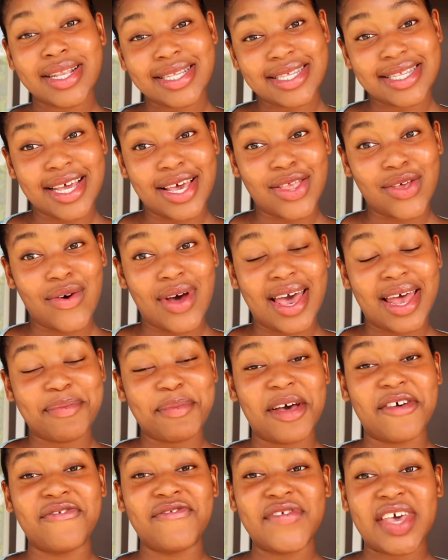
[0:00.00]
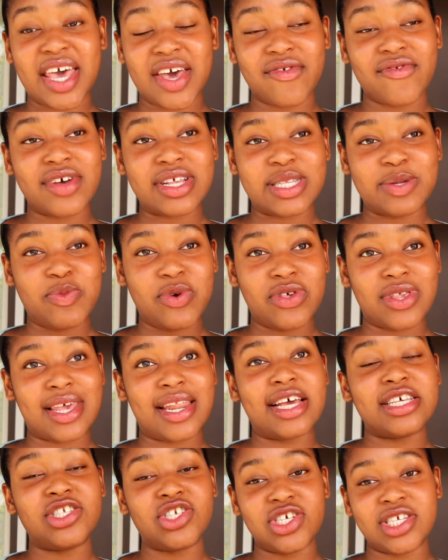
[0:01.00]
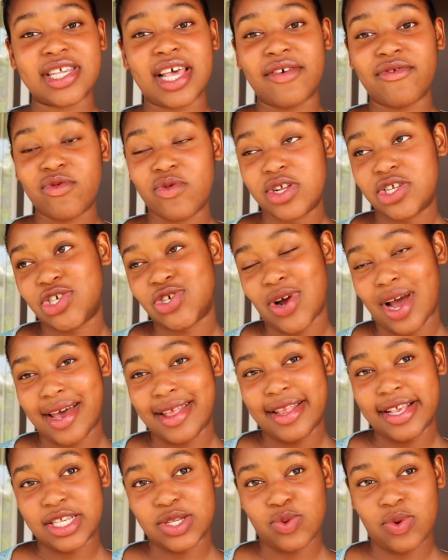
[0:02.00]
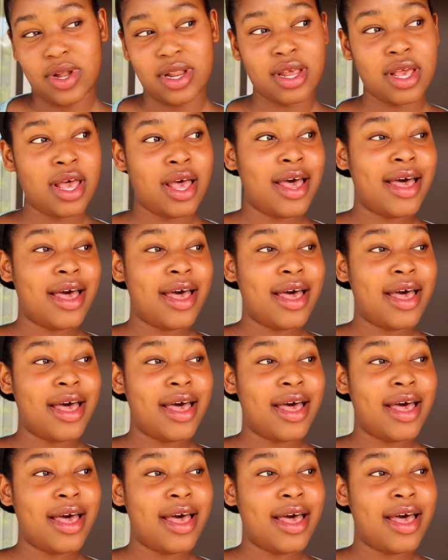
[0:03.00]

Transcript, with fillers: Wednesday though, I had my favorite smoothie, and I suggest everyone try this one.